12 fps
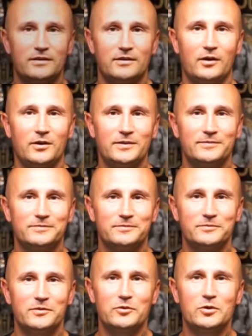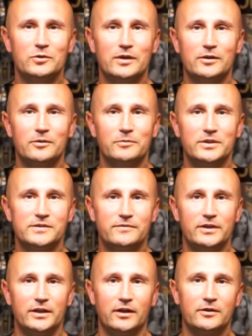Hi, before I crack on with this
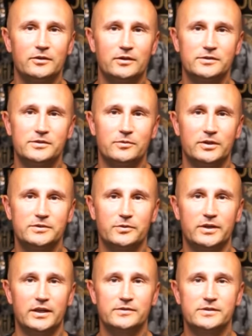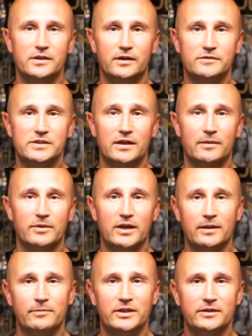video, I just wanted to announce that I've set up a
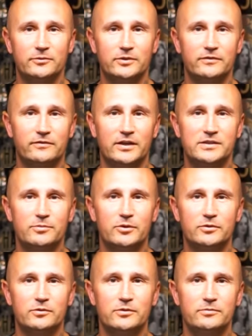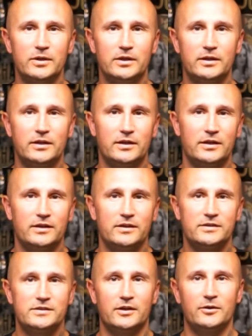Happy Gilder Facebook group.
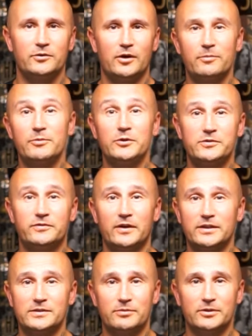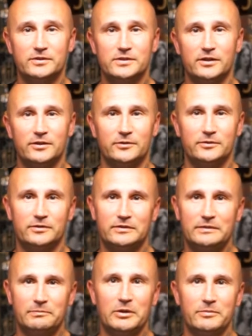So I'm new to Facebook, so
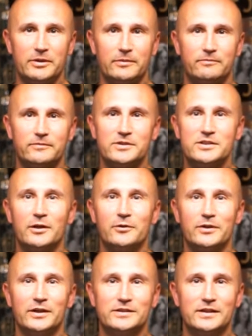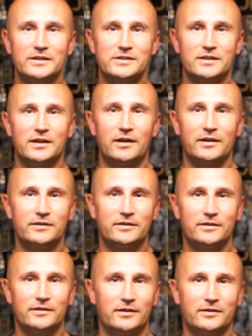it might be a slow thing to get started,
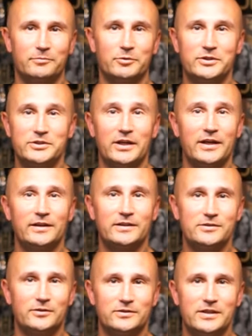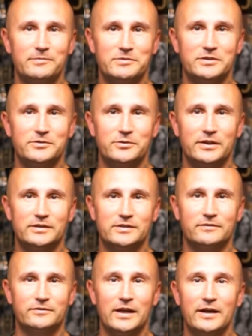and I'd appreciate any sort of tips and tricks
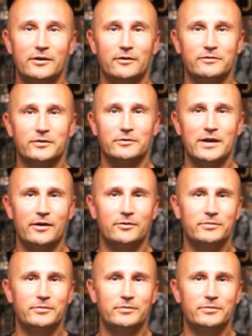of getting it off the ground.